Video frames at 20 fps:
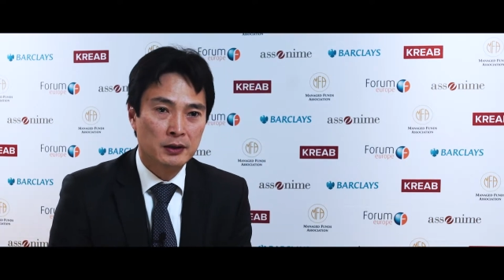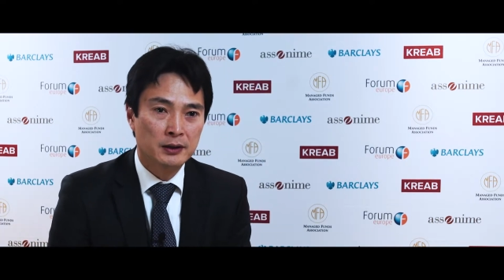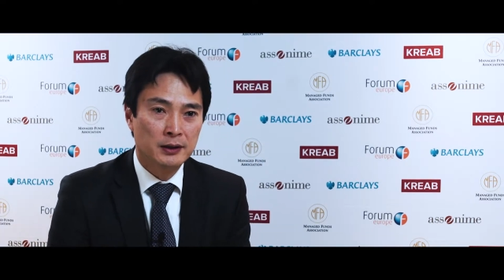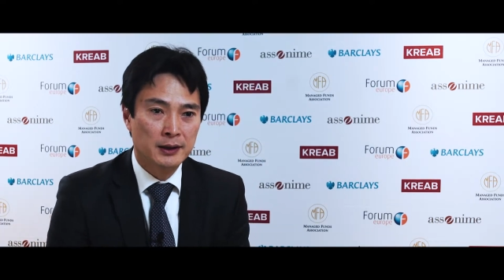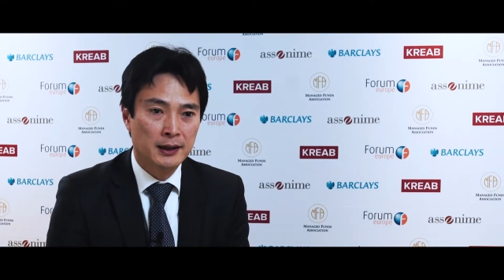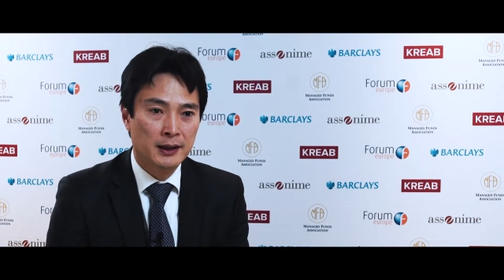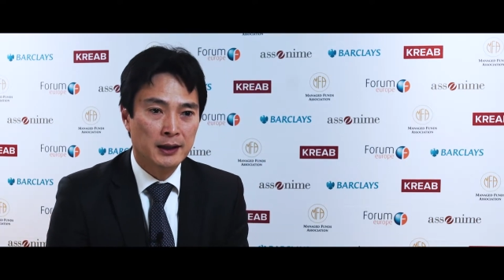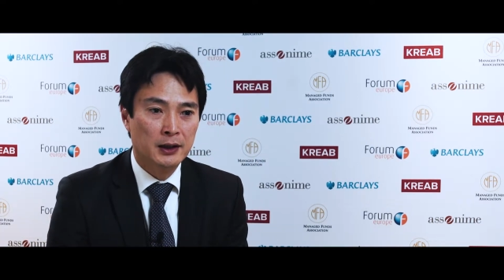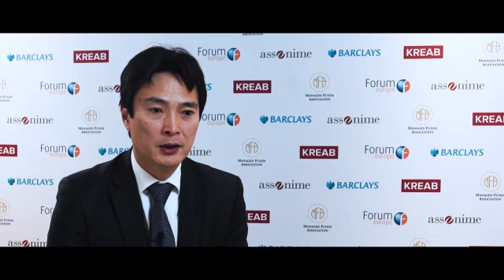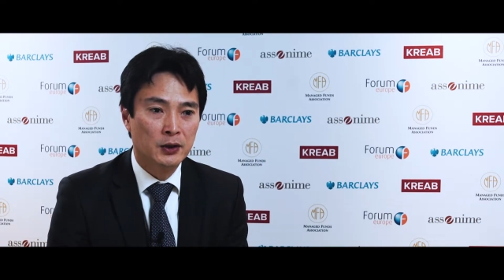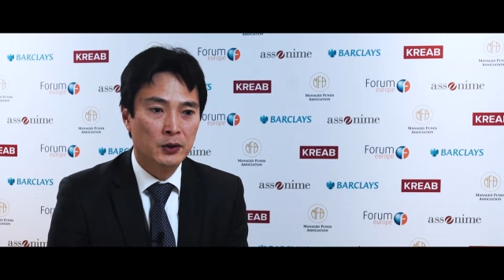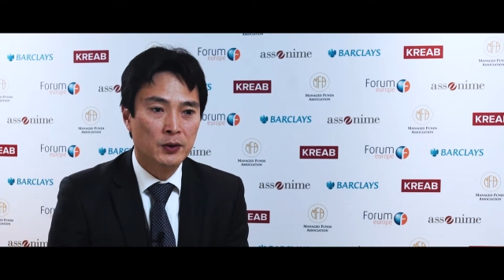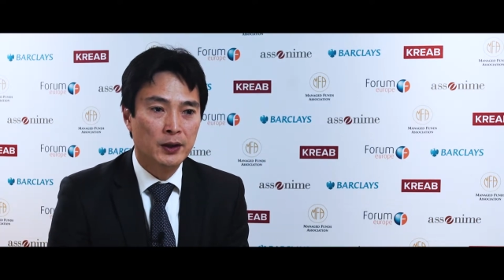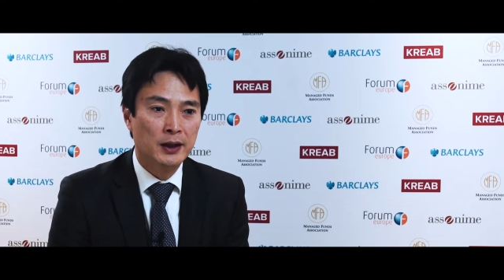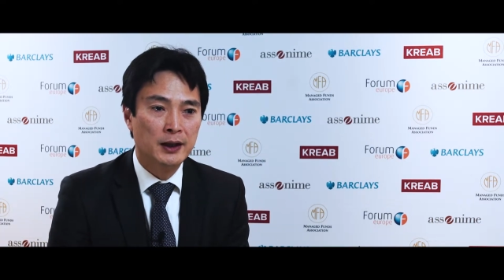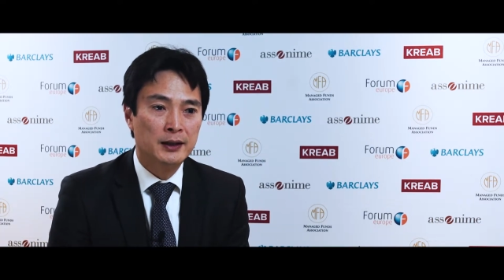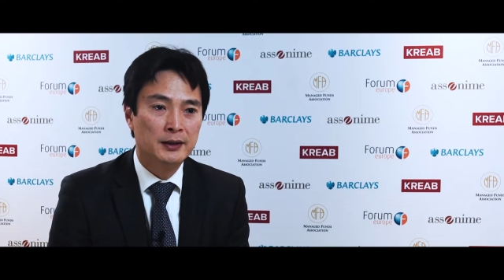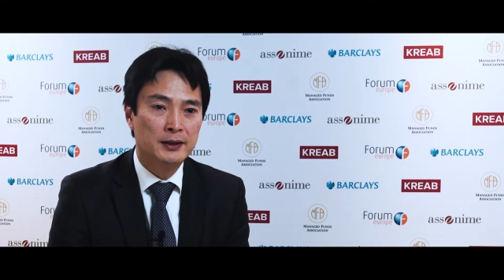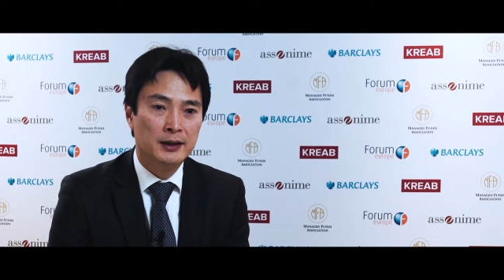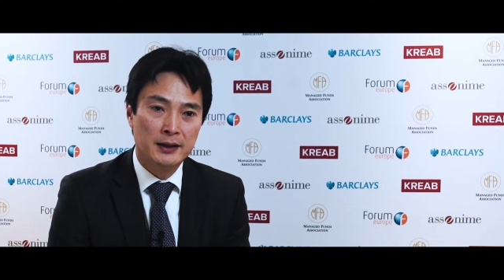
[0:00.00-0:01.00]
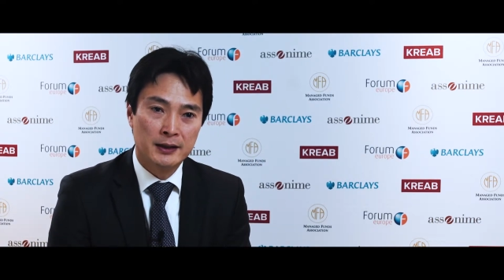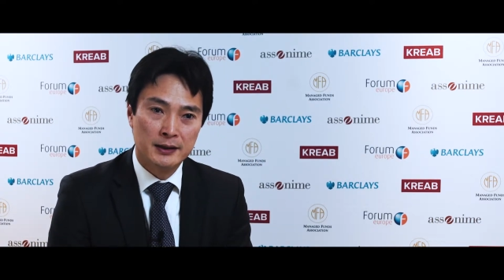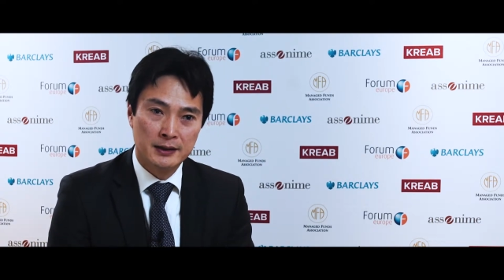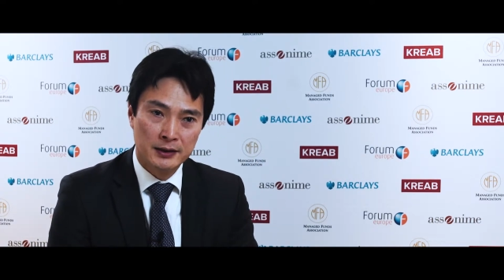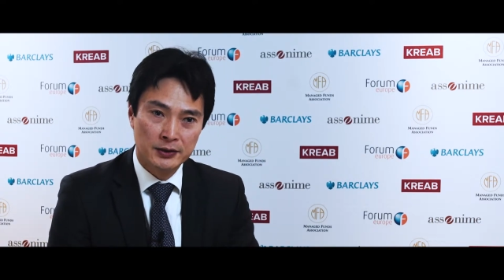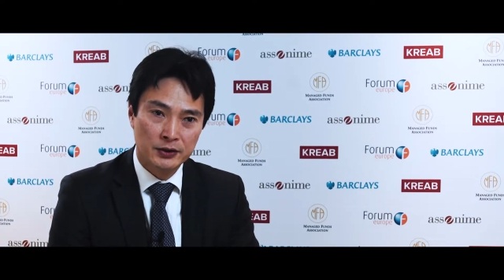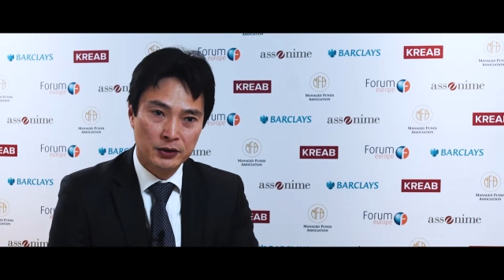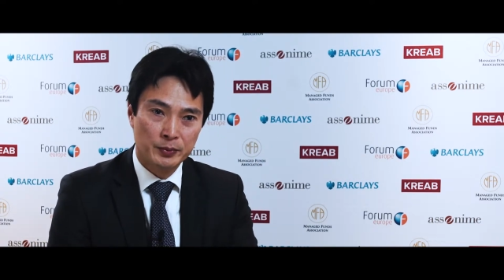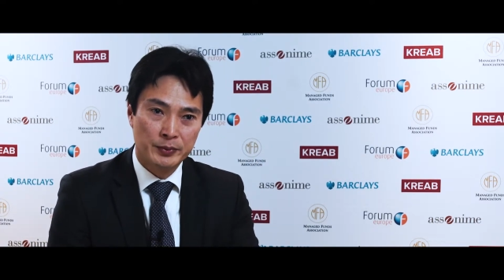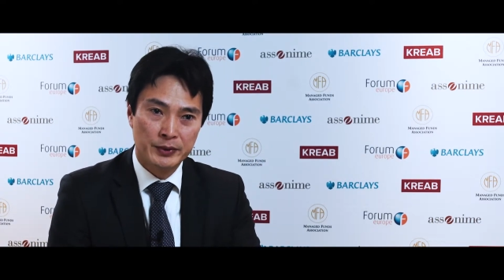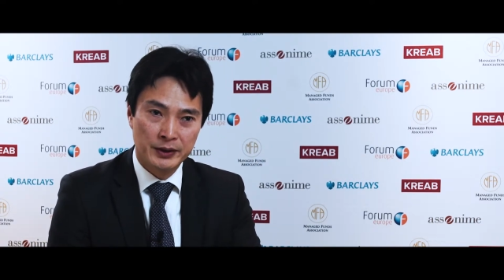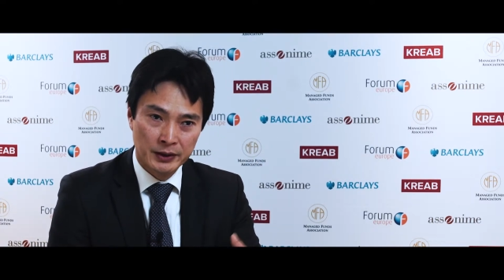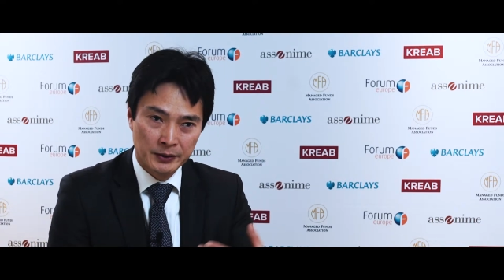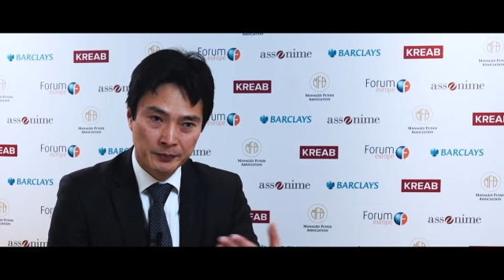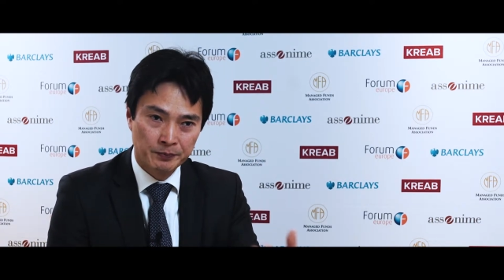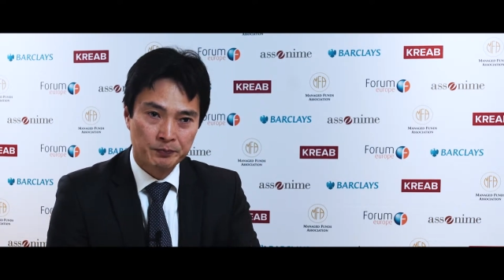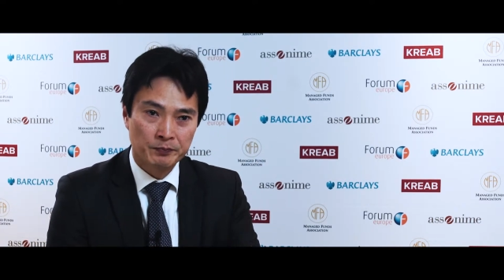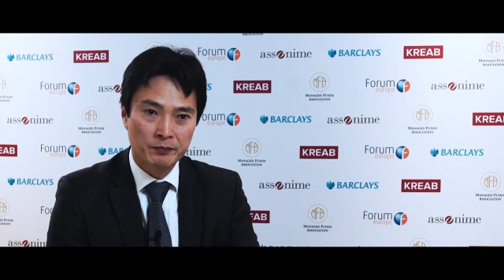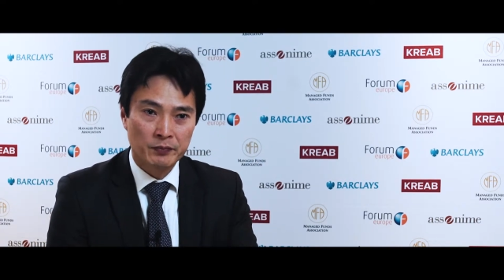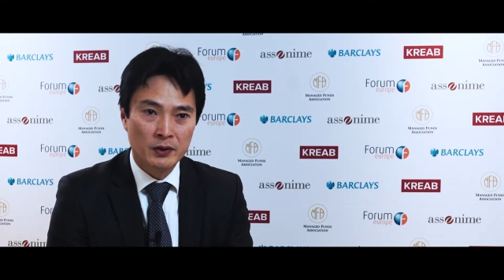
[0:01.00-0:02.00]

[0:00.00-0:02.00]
now and then it needs to be